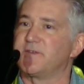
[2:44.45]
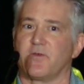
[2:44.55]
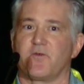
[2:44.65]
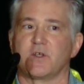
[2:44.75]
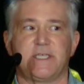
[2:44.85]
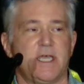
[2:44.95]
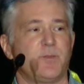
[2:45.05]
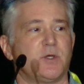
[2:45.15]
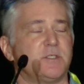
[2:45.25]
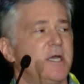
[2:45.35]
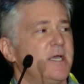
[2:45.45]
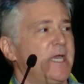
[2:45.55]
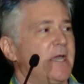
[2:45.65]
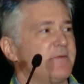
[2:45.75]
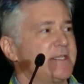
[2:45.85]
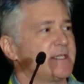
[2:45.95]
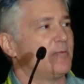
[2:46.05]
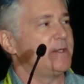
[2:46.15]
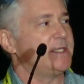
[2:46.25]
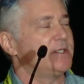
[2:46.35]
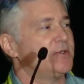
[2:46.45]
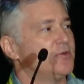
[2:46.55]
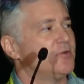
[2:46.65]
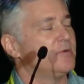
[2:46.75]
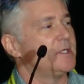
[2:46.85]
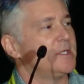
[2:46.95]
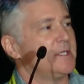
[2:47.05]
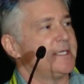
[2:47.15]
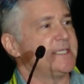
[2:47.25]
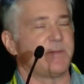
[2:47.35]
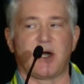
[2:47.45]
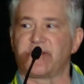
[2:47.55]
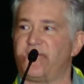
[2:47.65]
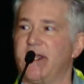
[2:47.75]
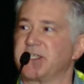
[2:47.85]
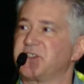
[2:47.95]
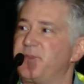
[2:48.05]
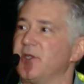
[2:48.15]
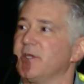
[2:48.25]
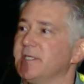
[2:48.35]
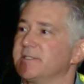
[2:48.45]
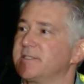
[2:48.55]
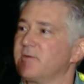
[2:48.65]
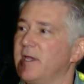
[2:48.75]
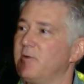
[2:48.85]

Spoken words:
So for example, everything that we do is about the fan experience, right?